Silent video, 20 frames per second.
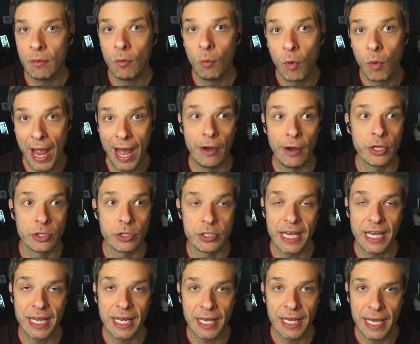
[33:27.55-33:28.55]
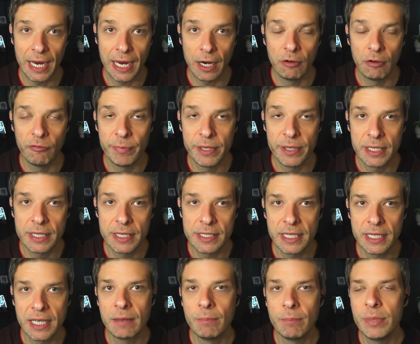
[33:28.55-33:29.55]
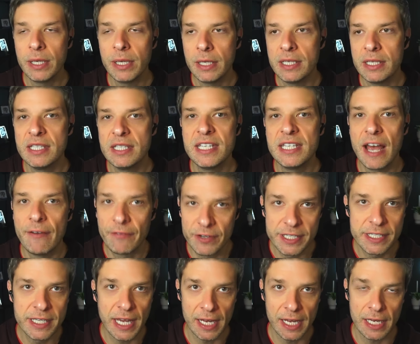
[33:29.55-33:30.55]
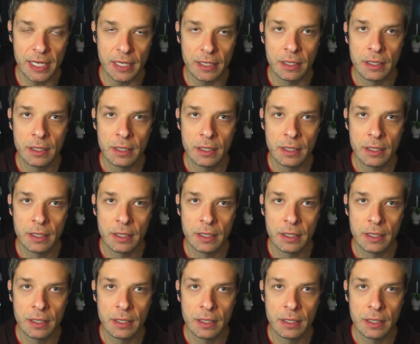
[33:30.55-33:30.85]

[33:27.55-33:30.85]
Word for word: wow, you're taken care of, because it can be devastating